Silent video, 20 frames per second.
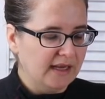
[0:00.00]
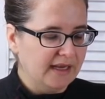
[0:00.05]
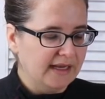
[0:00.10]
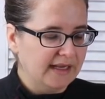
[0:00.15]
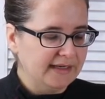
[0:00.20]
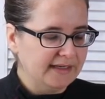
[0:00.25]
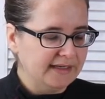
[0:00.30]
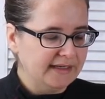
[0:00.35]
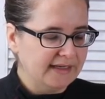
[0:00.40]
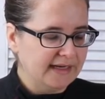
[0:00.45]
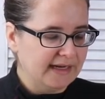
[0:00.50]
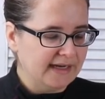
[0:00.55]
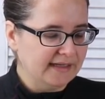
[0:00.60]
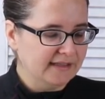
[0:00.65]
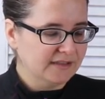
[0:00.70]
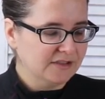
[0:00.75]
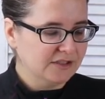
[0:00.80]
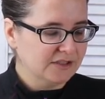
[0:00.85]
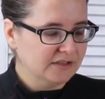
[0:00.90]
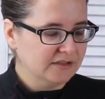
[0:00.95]
and I
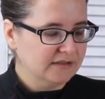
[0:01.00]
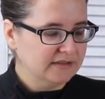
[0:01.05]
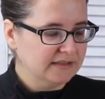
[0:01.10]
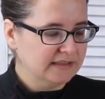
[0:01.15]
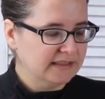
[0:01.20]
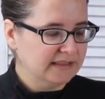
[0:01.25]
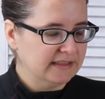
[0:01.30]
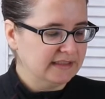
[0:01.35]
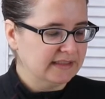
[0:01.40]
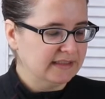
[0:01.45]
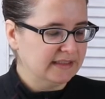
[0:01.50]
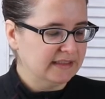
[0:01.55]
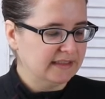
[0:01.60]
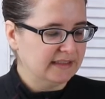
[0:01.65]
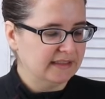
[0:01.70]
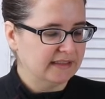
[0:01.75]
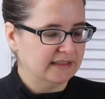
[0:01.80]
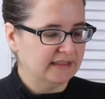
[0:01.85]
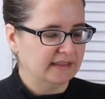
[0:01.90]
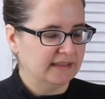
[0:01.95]
actually,
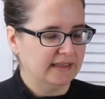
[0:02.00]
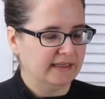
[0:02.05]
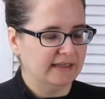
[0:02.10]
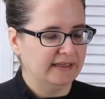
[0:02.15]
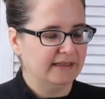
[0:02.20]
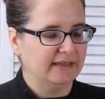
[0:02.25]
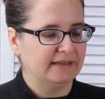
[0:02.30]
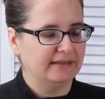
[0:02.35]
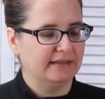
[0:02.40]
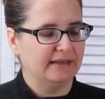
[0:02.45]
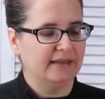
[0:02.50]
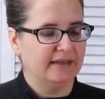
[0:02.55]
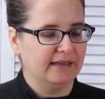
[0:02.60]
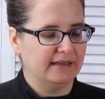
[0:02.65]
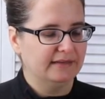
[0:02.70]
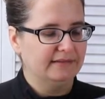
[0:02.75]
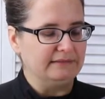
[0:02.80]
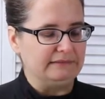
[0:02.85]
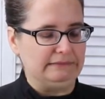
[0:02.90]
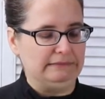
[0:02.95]
I,
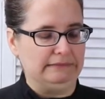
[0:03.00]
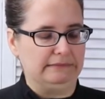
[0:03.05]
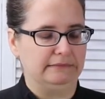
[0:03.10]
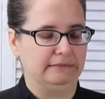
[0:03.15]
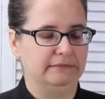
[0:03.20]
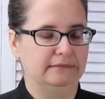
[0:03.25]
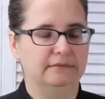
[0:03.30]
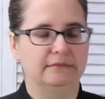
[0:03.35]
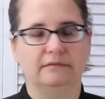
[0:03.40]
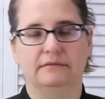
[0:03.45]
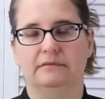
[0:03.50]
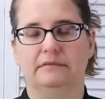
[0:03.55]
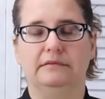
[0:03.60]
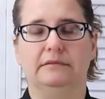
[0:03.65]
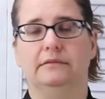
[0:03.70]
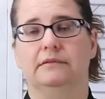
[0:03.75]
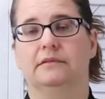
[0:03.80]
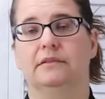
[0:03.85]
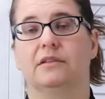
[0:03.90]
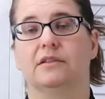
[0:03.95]
ooh,
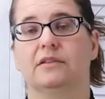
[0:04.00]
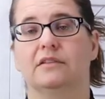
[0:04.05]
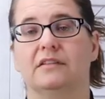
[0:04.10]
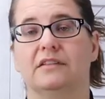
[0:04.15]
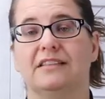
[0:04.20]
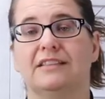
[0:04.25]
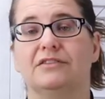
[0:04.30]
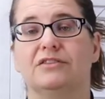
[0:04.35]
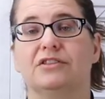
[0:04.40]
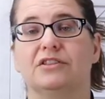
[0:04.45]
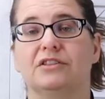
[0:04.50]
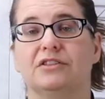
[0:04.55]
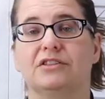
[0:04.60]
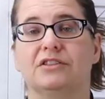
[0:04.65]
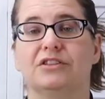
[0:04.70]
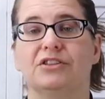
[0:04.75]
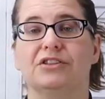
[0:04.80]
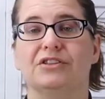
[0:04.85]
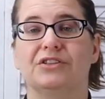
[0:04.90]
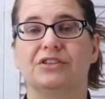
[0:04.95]
ooh difficult
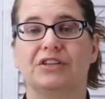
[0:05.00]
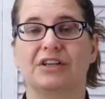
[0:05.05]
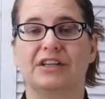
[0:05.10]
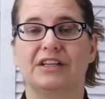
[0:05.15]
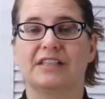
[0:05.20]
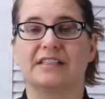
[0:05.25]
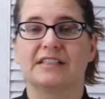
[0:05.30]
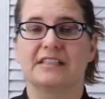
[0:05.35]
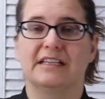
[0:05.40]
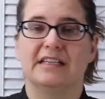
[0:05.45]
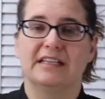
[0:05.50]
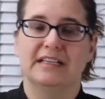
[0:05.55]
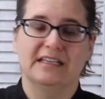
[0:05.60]
to show you guys.